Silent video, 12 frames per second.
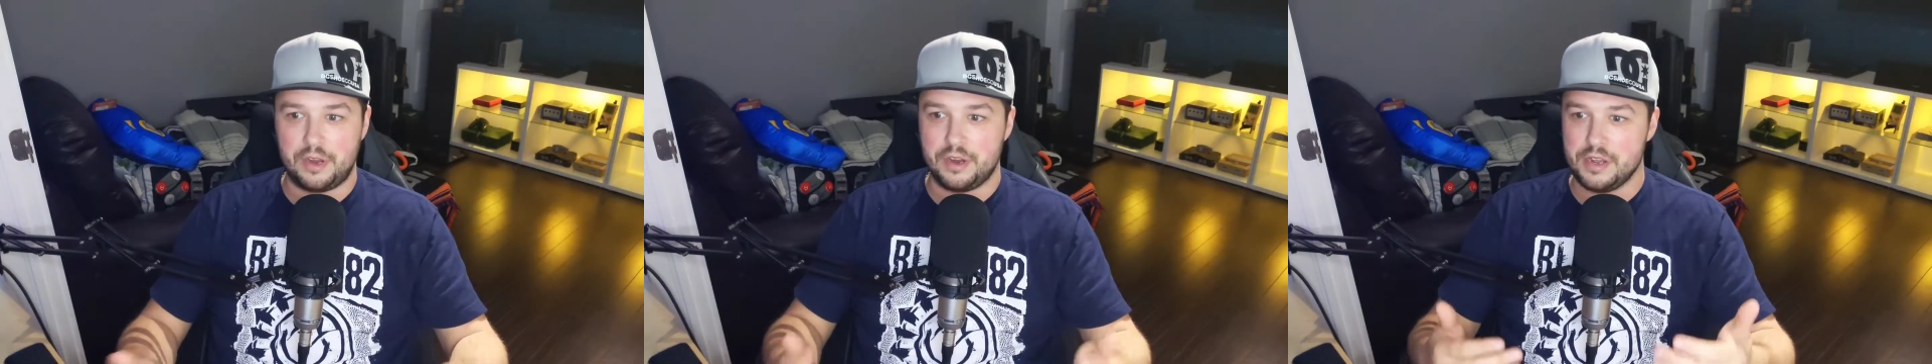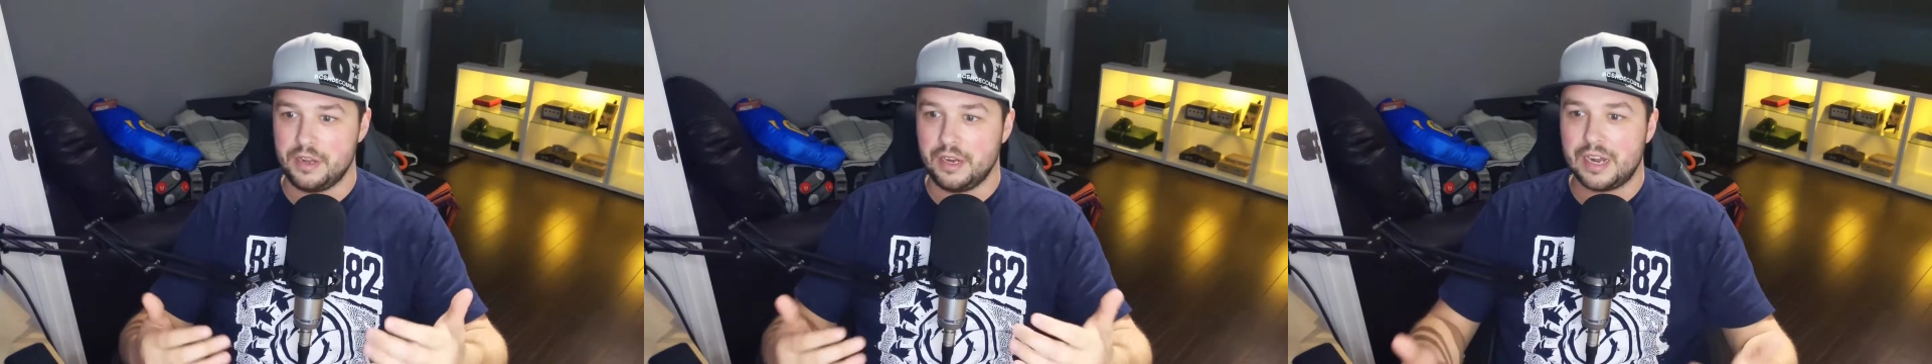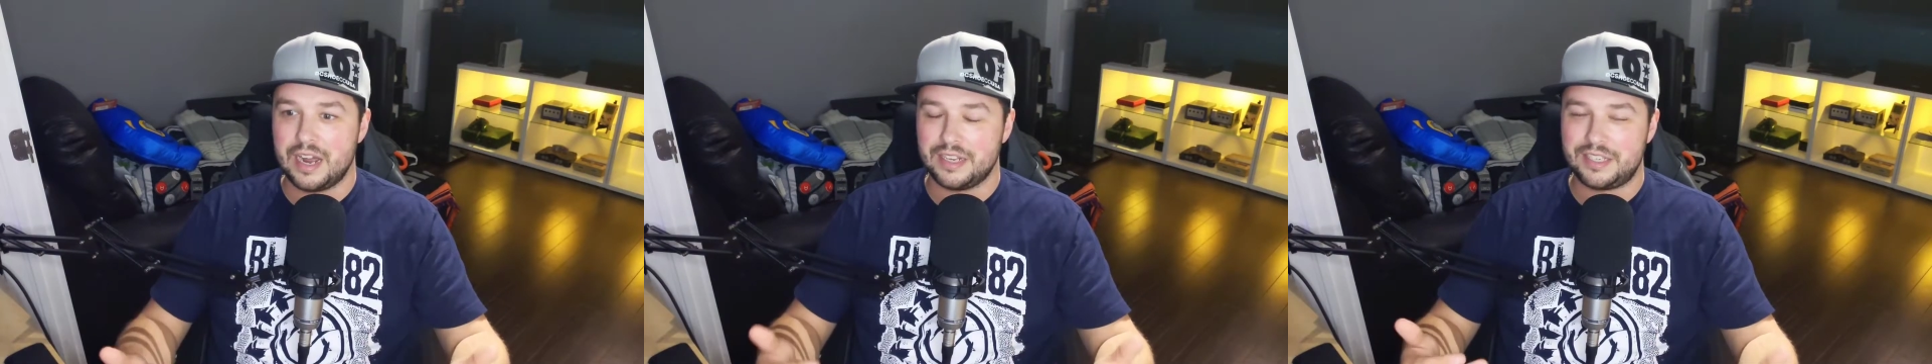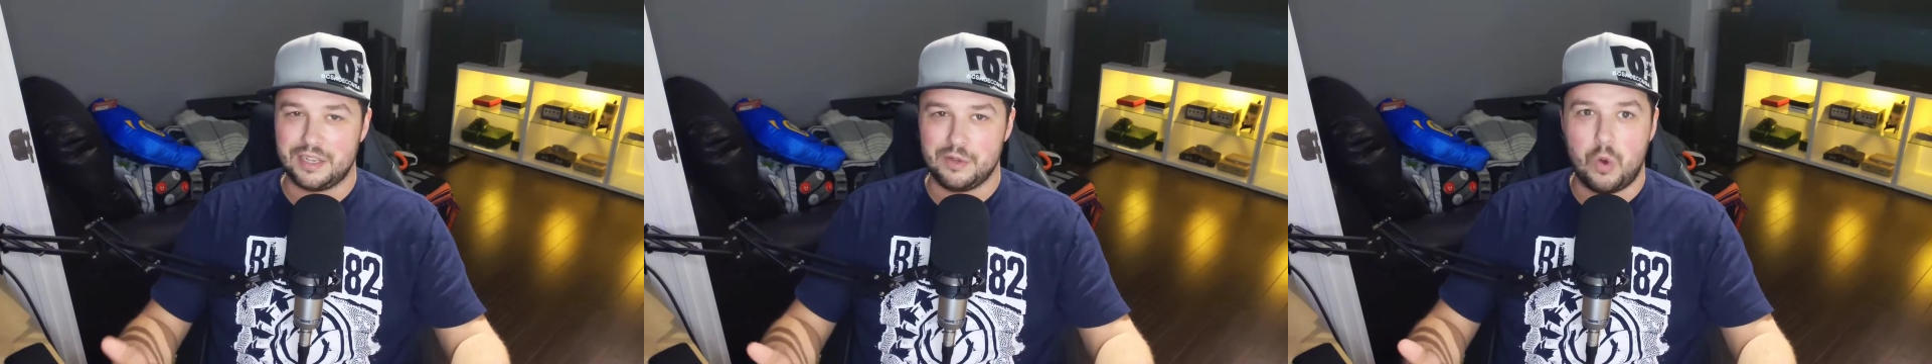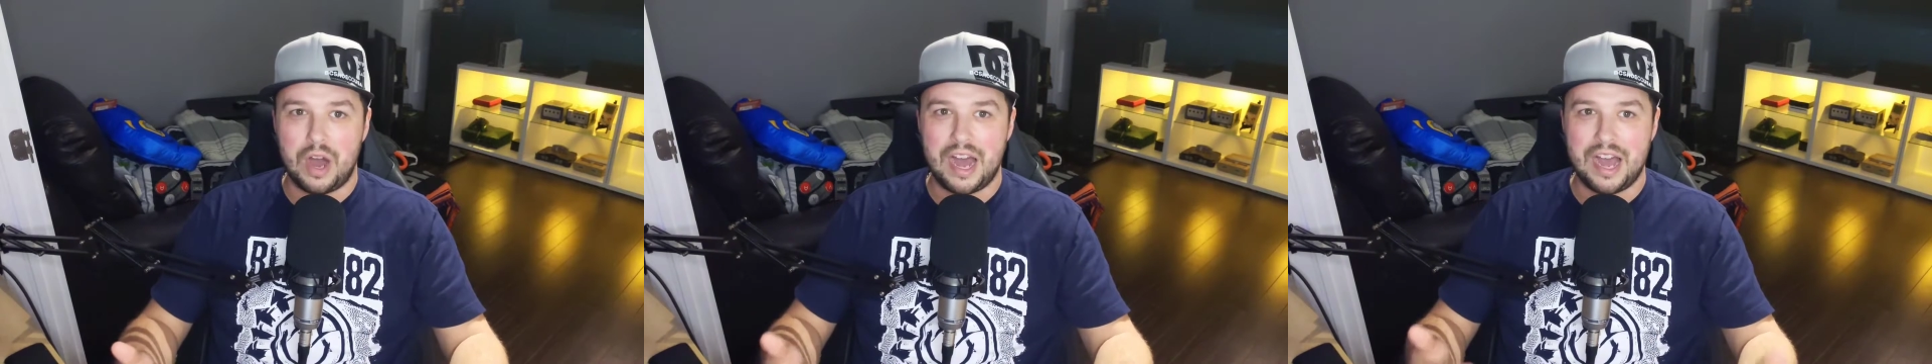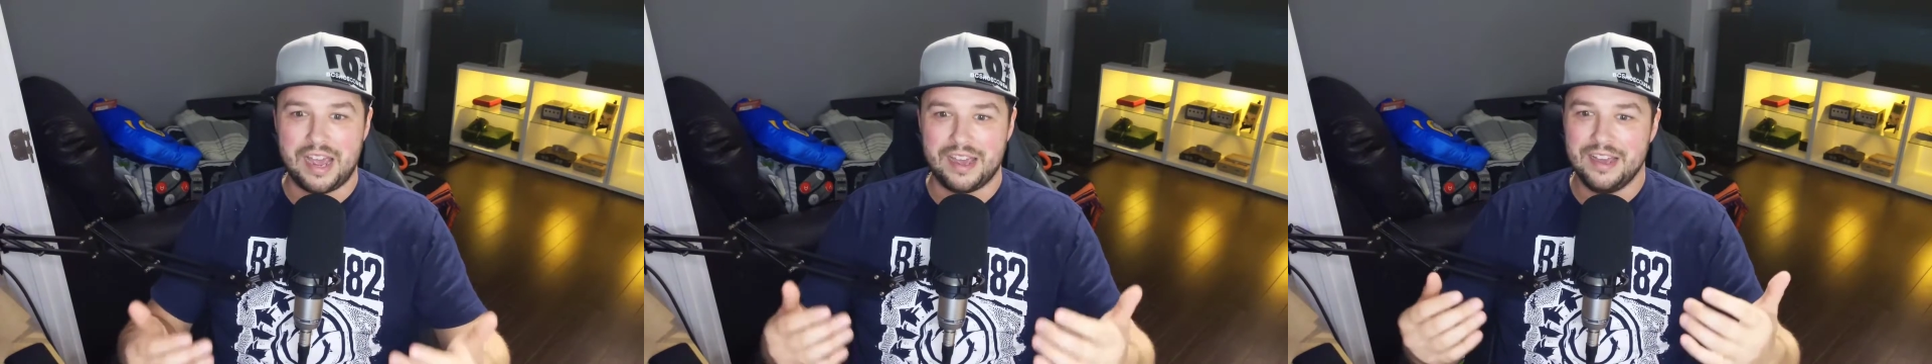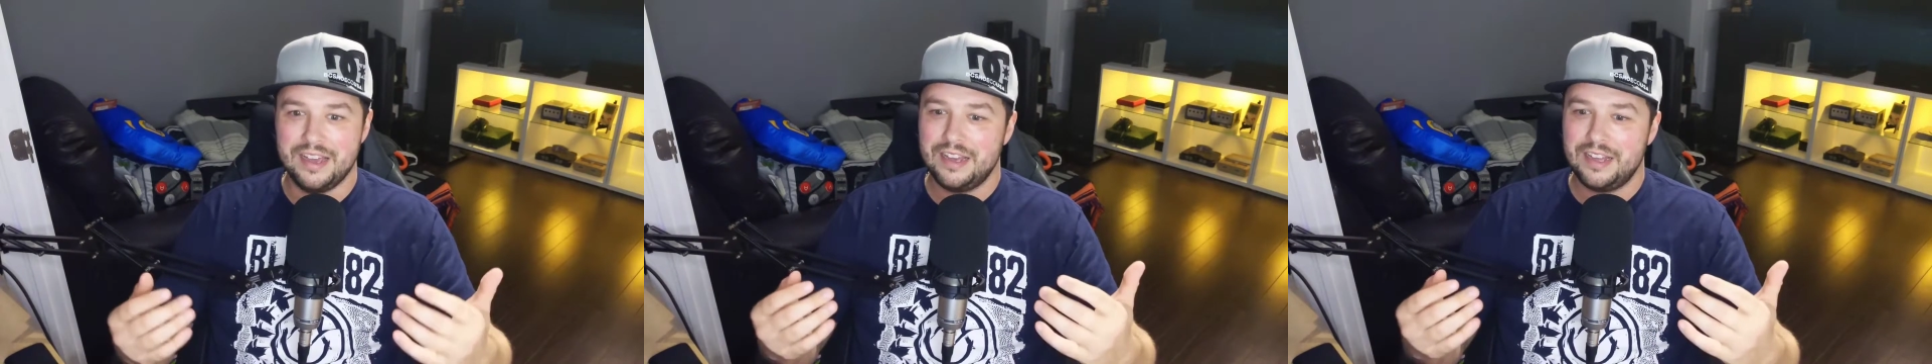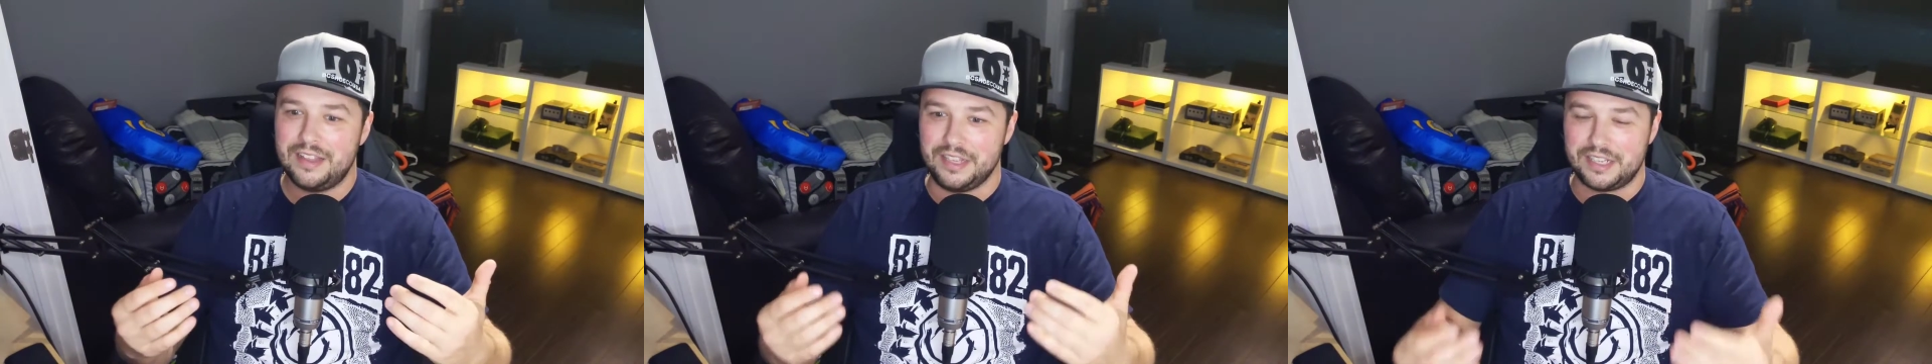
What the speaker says: can kind of see why these